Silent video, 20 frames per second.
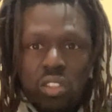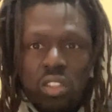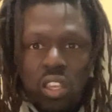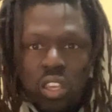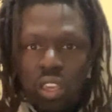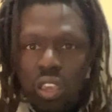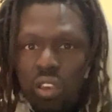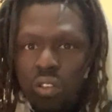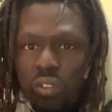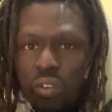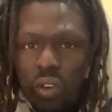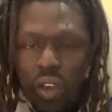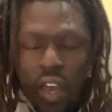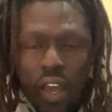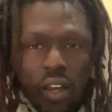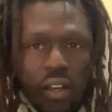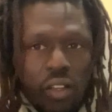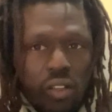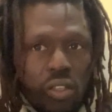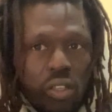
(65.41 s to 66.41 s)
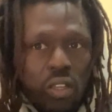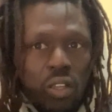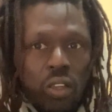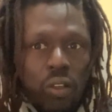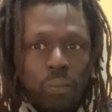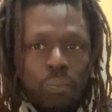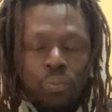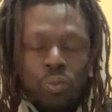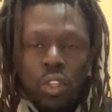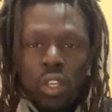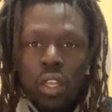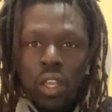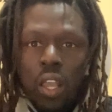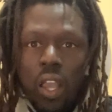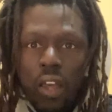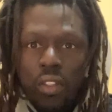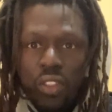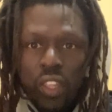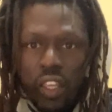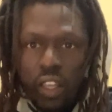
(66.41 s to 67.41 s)
They give you energy
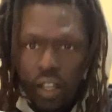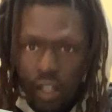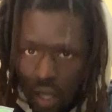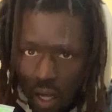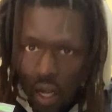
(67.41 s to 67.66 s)
and they